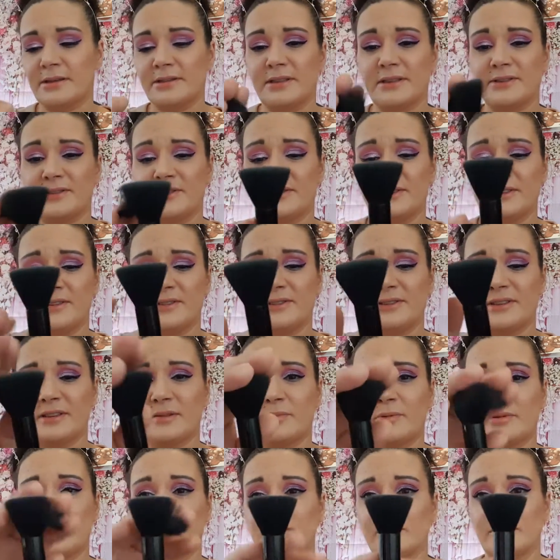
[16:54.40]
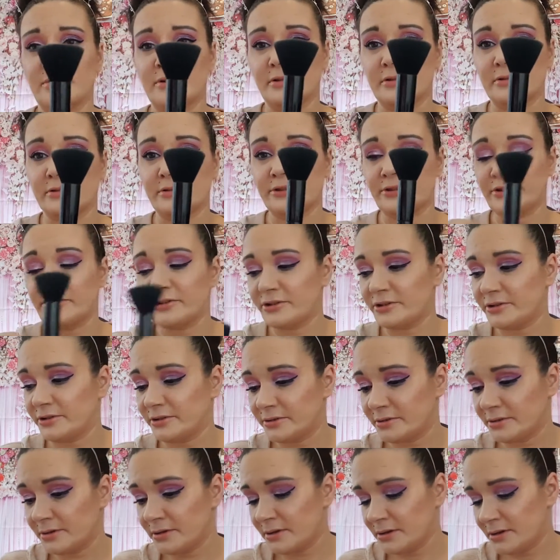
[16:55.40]
This is a stippling brush.
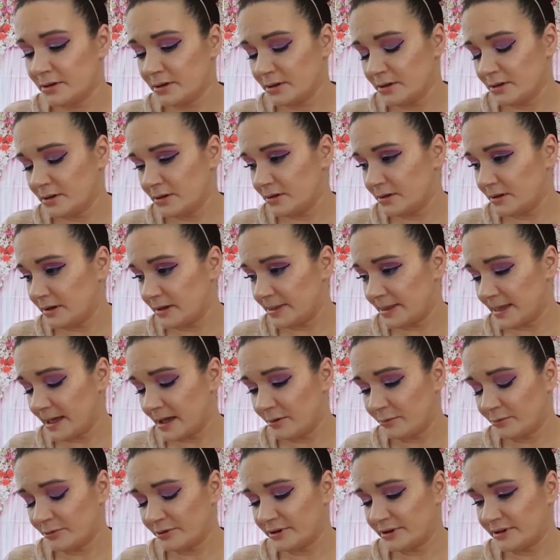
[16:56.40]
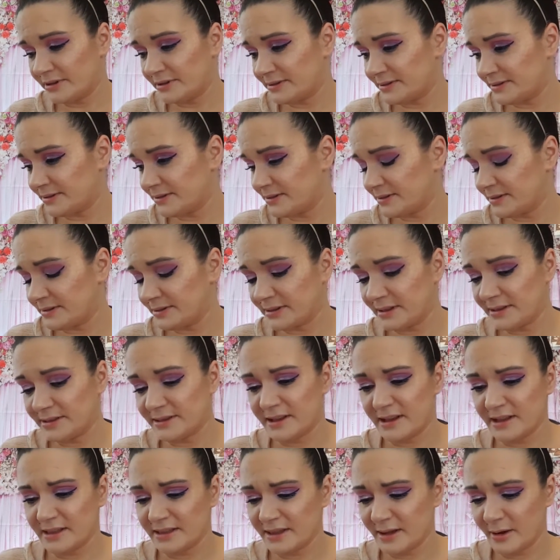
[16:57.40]
And that one is the
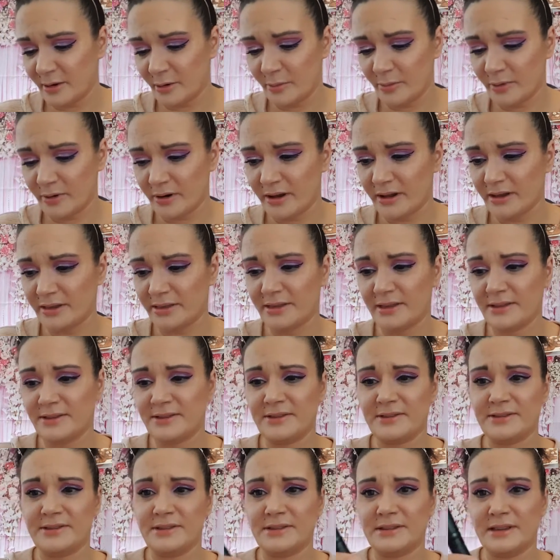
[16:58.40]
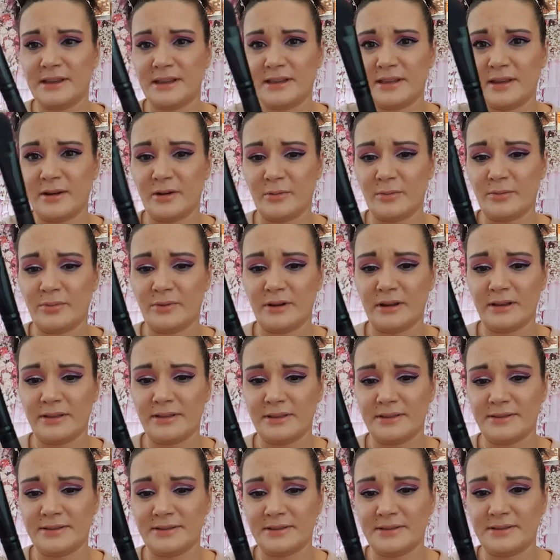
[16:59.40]
Danielle brand. This is the Danielle
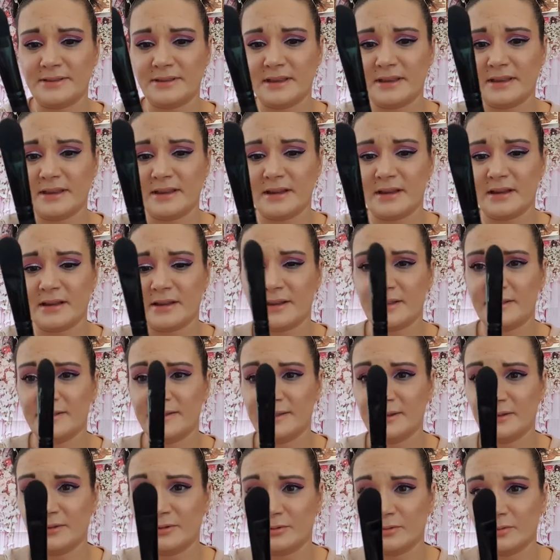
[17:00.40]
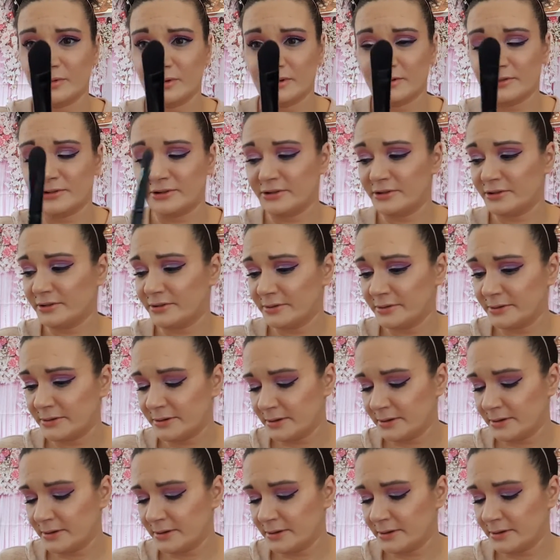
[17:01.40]
brand. This is a concealer brush.